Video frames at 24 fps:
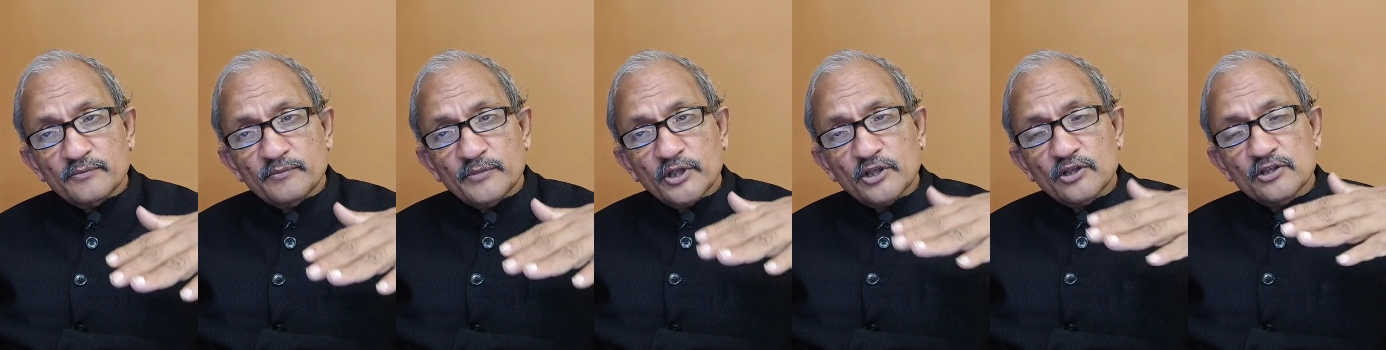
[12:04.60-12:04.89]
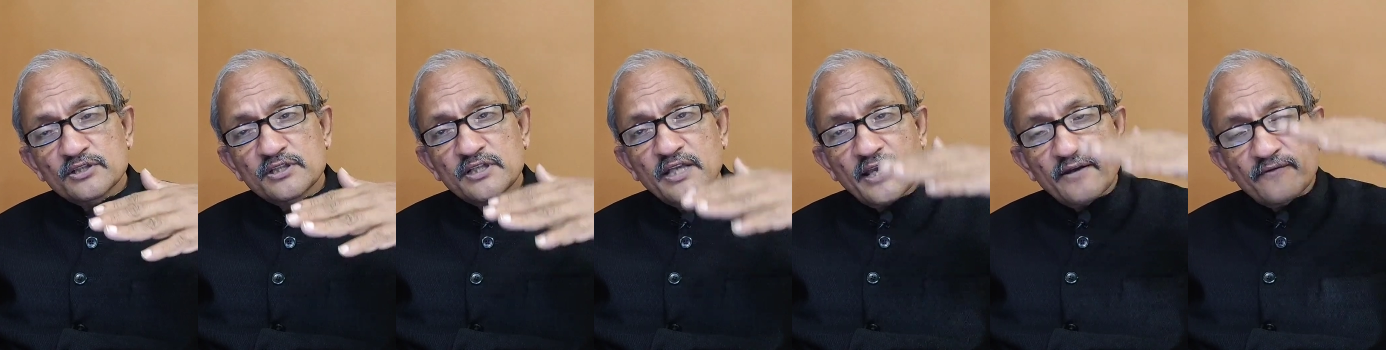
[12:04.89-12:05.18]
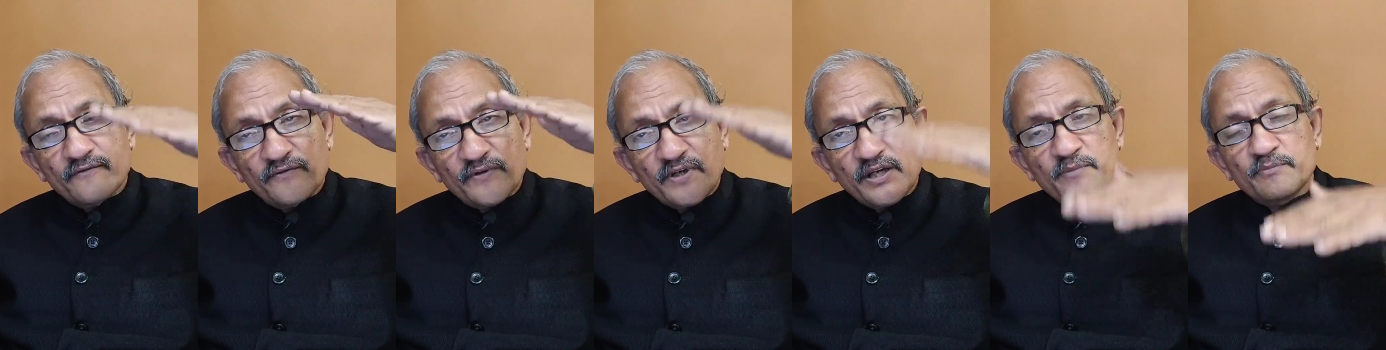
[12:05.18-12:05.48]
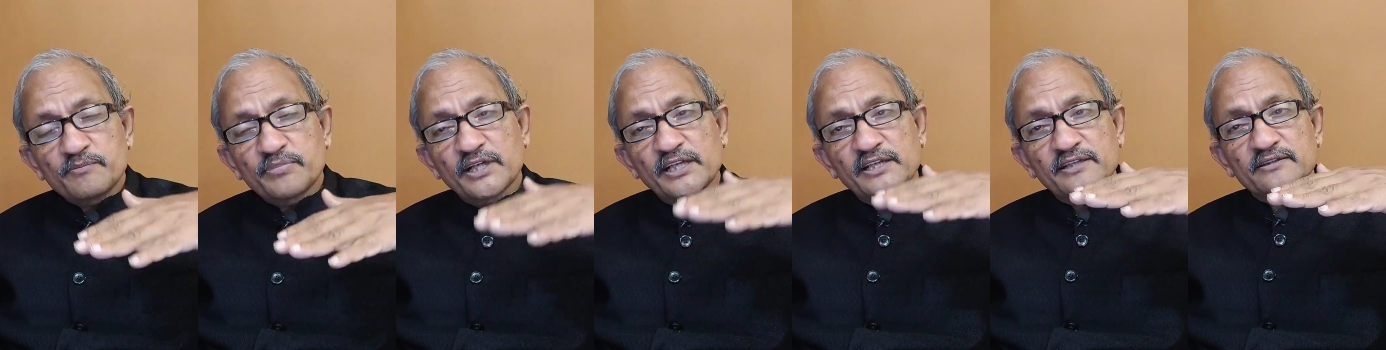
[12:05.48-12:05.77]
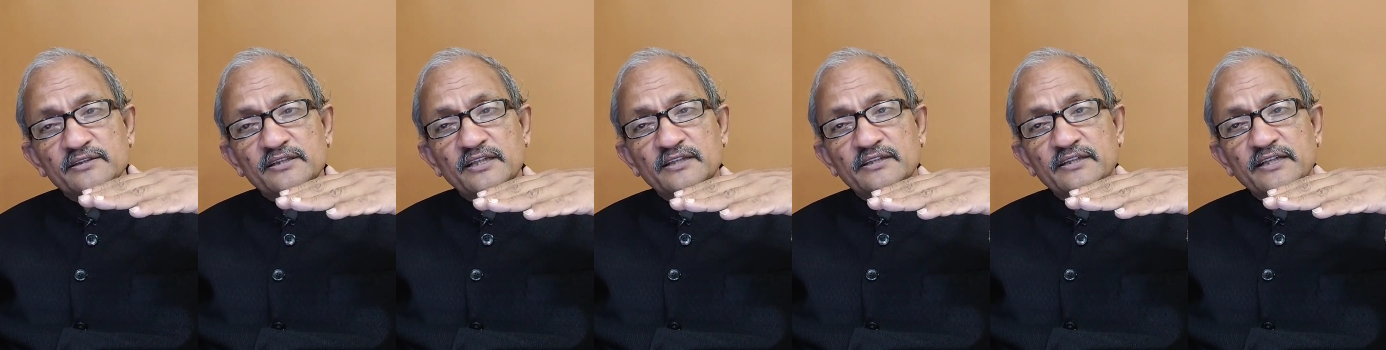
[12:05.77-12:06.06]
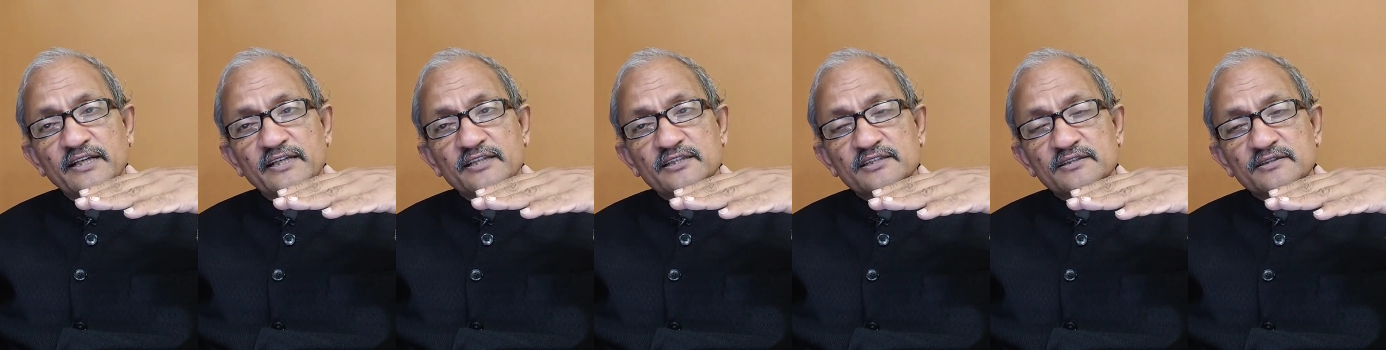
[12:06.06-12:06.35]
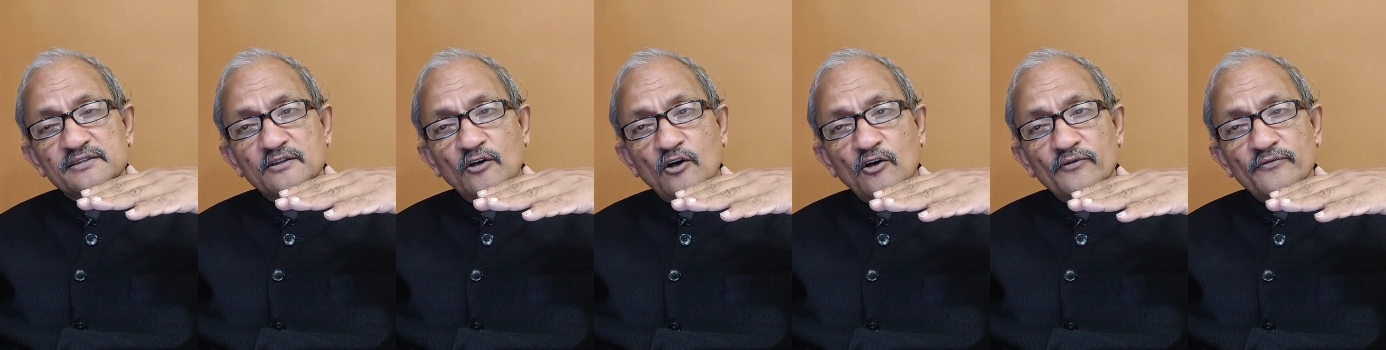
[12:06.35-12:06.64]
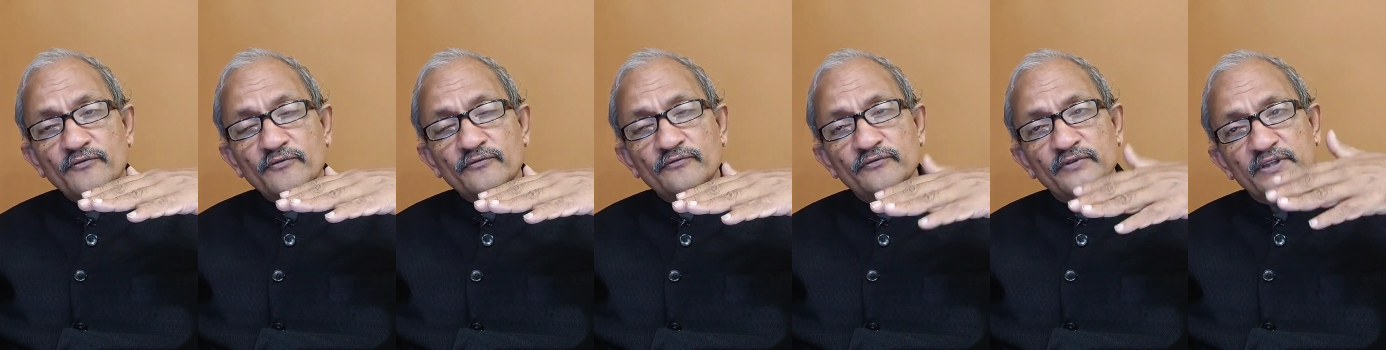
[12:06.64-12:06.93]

because every plane that takes off